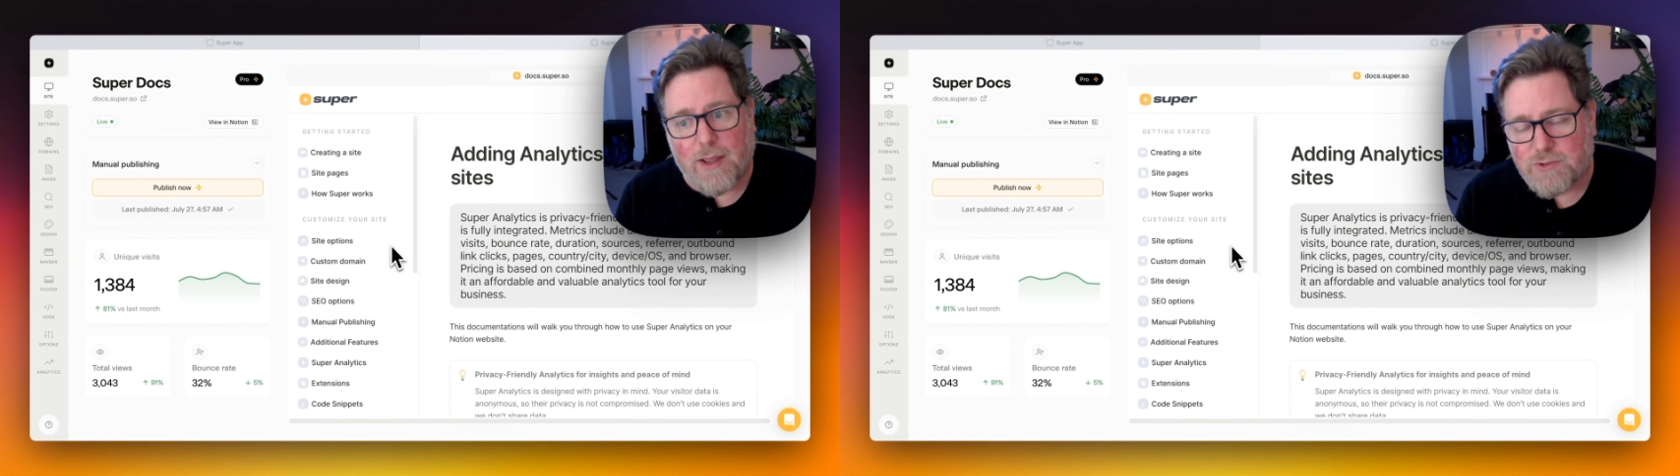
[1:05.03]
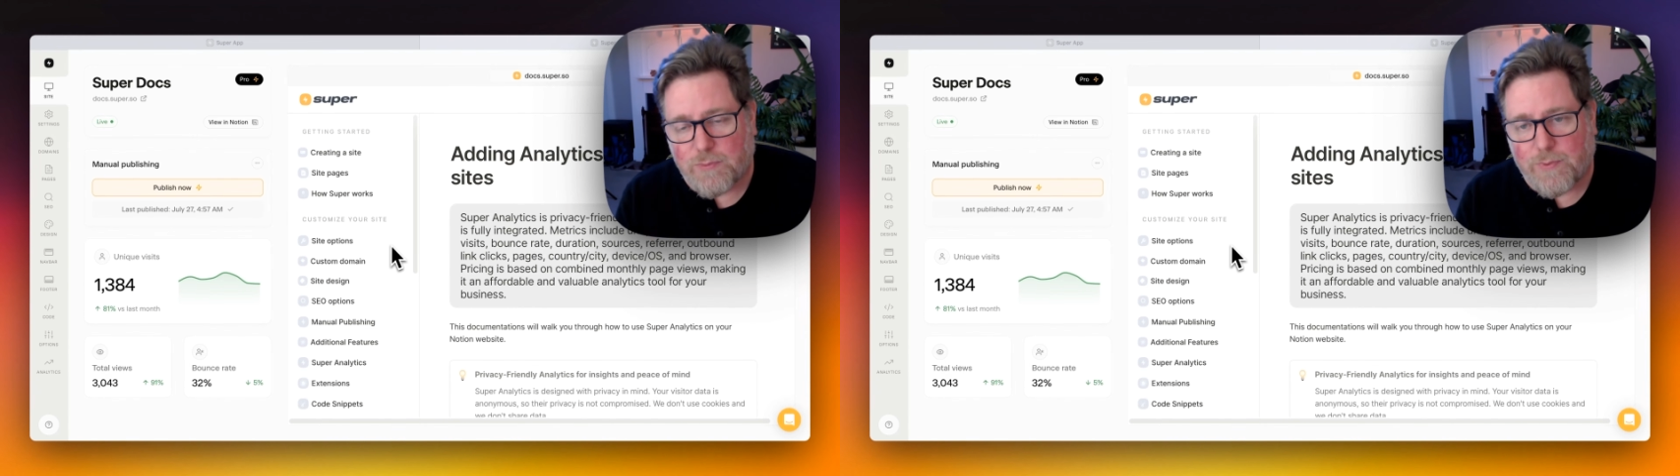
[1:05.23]

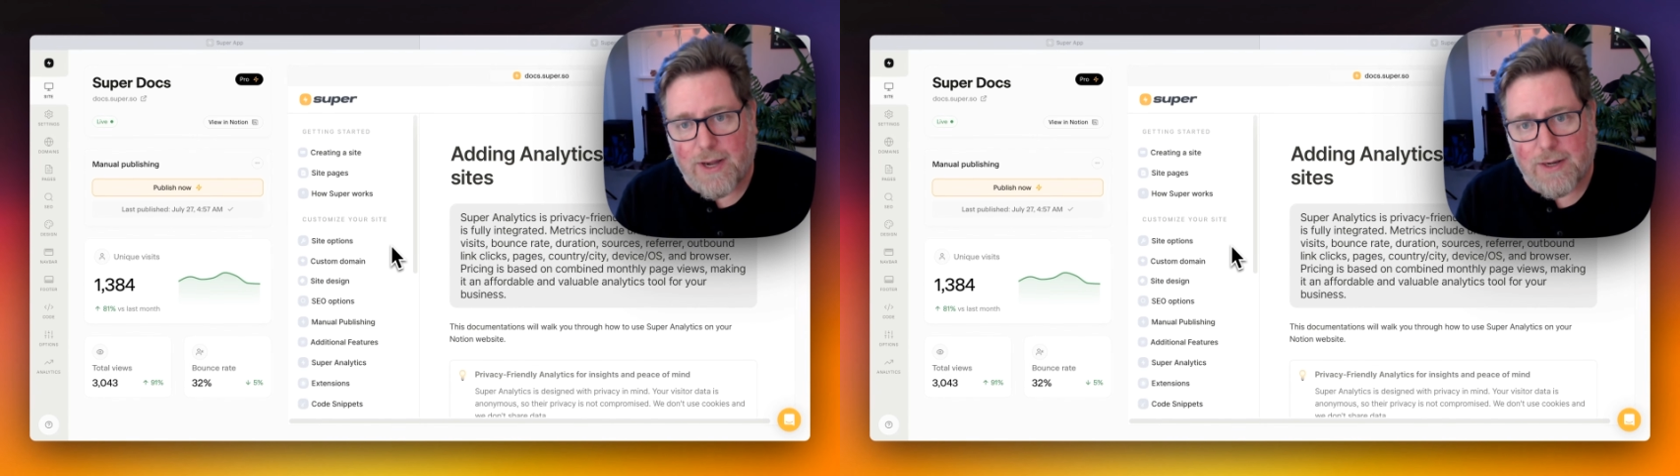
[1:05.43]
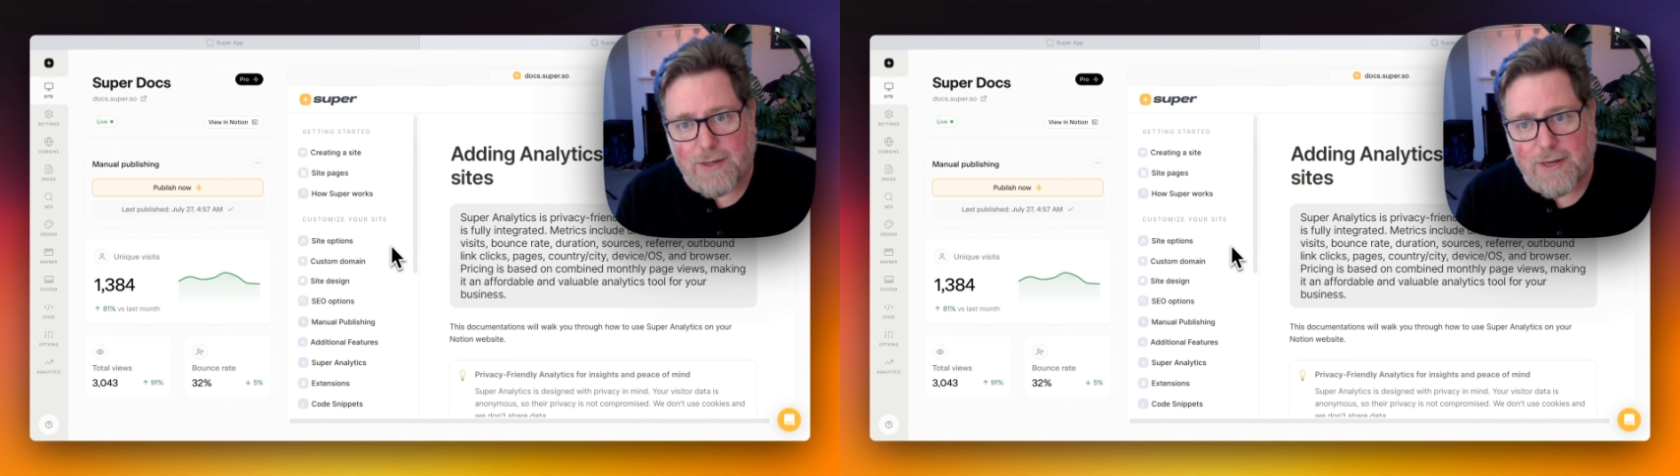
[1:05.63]
Super
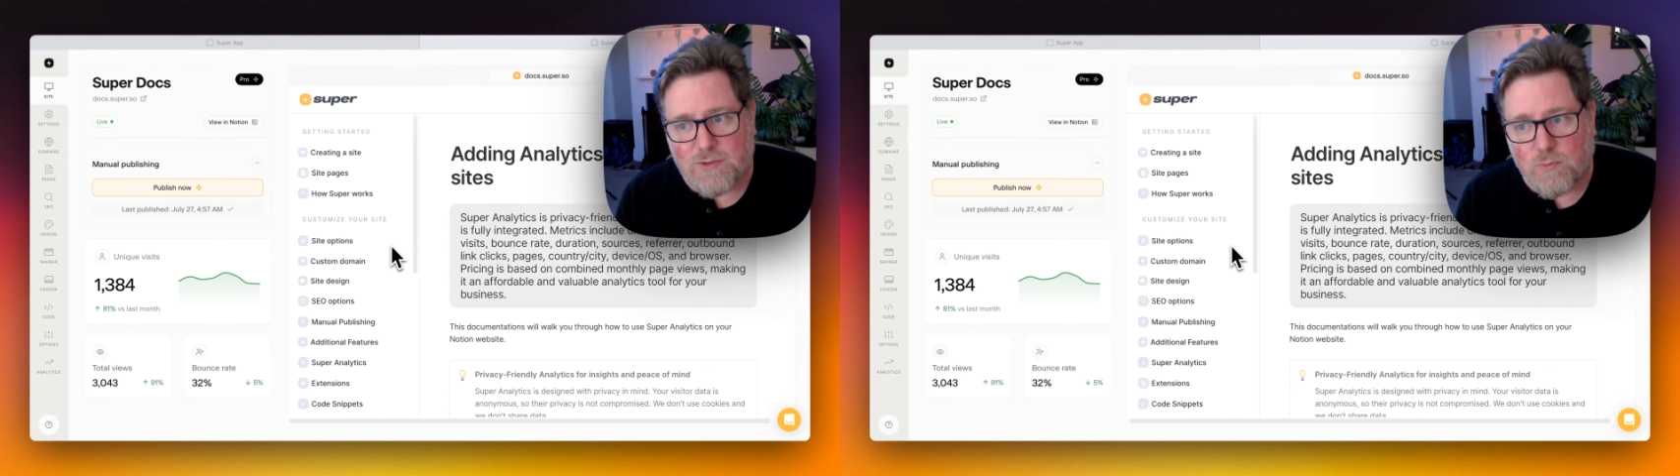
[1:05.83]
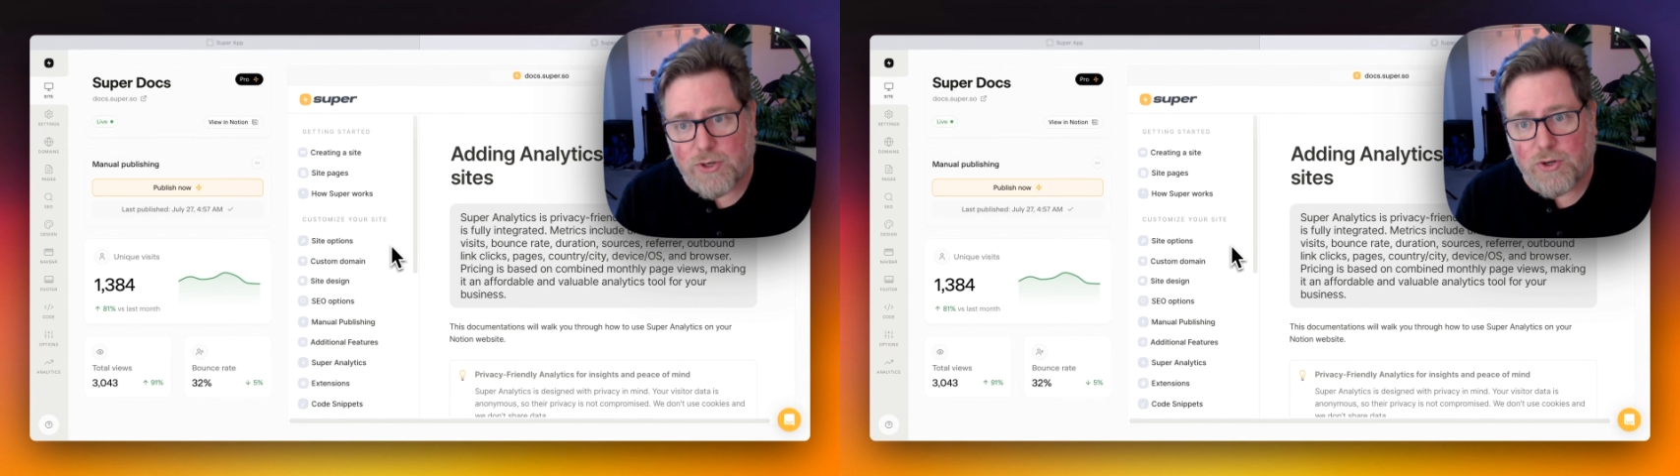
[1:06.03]

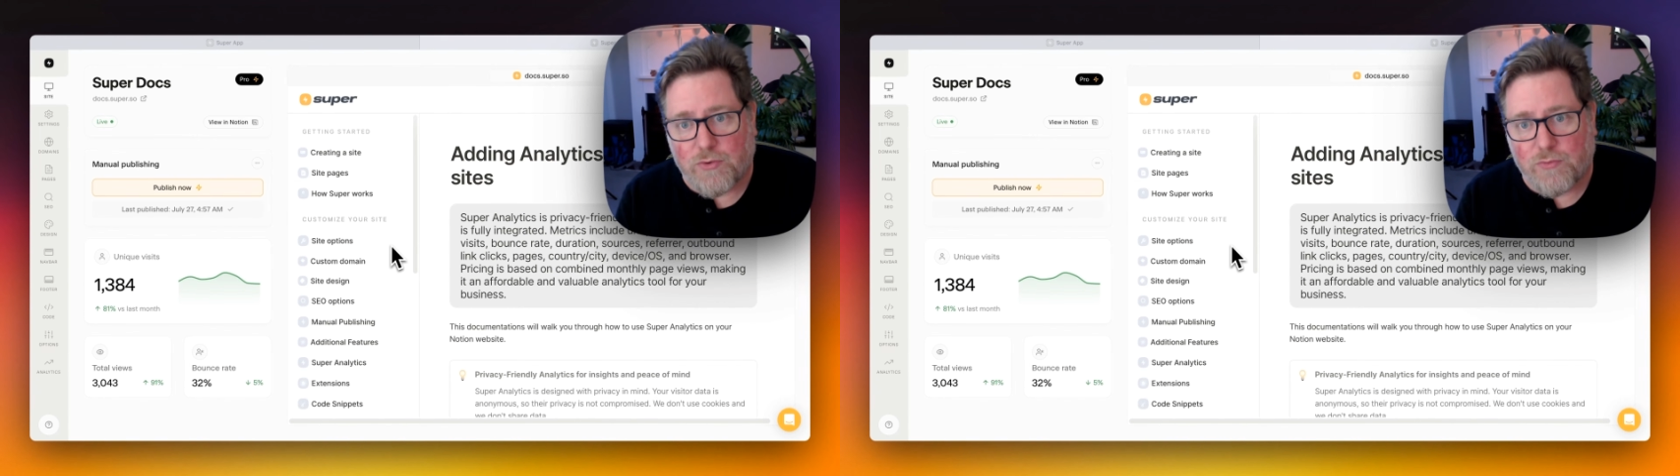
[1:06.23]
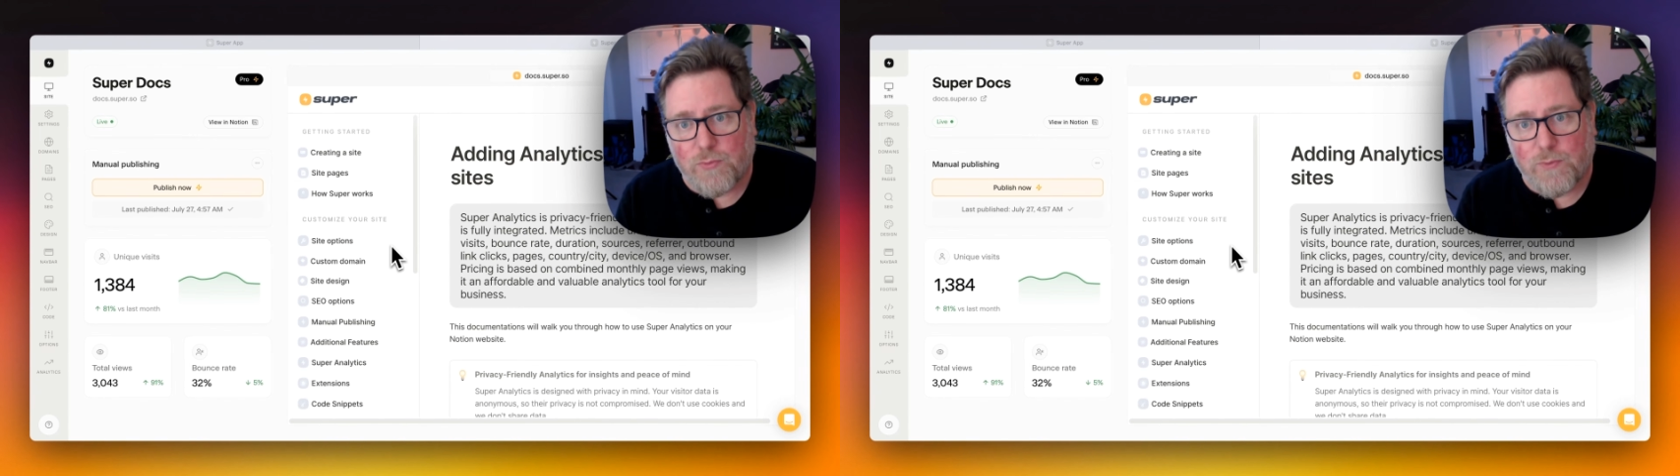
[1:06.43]
Analytics, what you
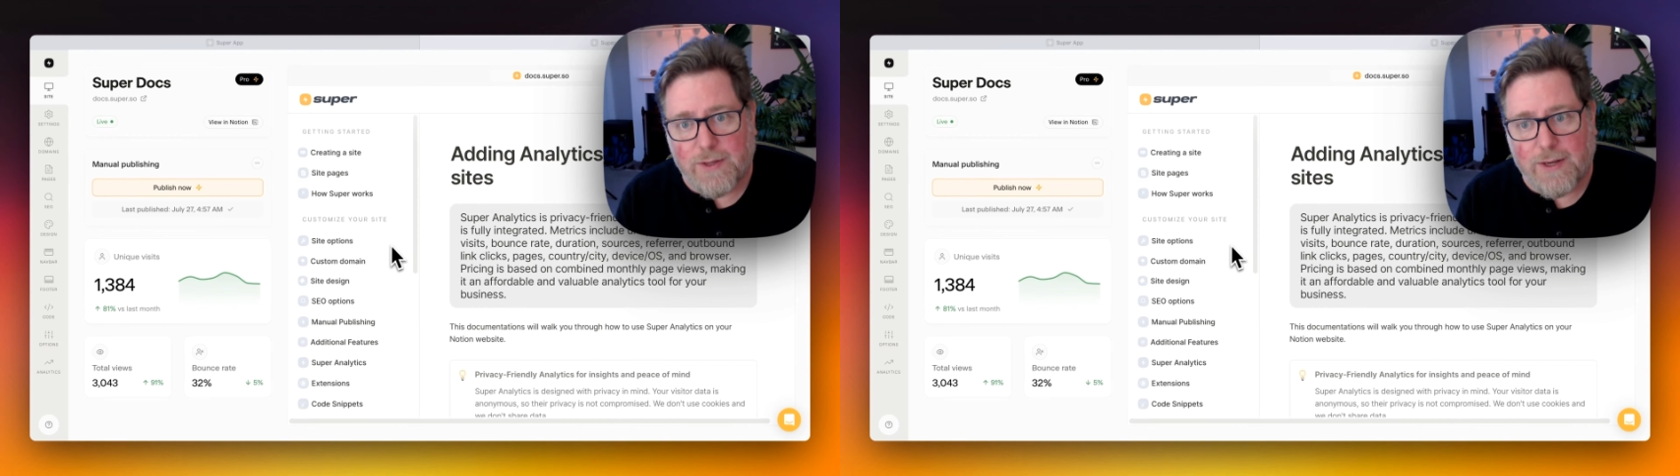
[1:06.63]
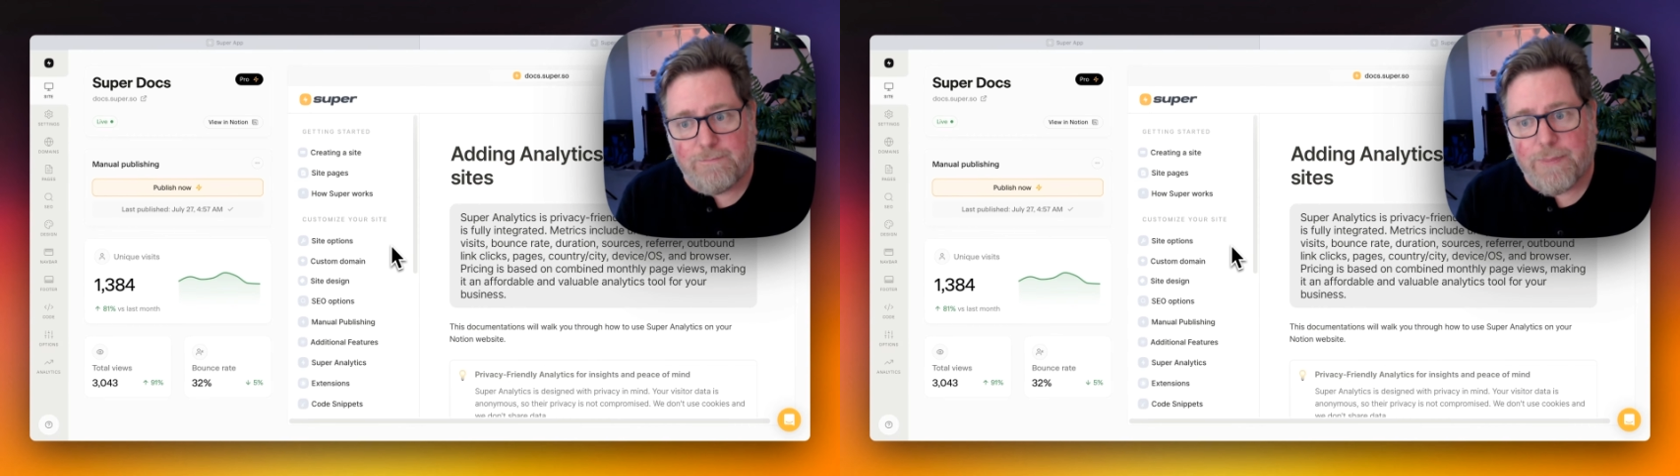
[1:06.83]
can do with
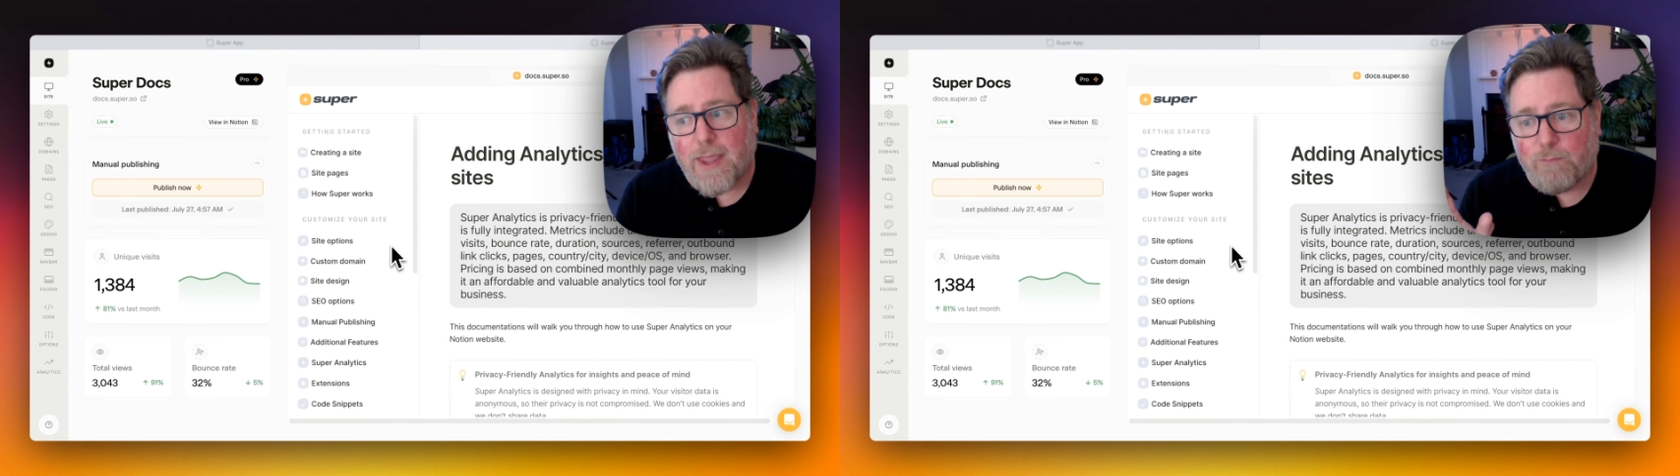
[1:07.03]
it.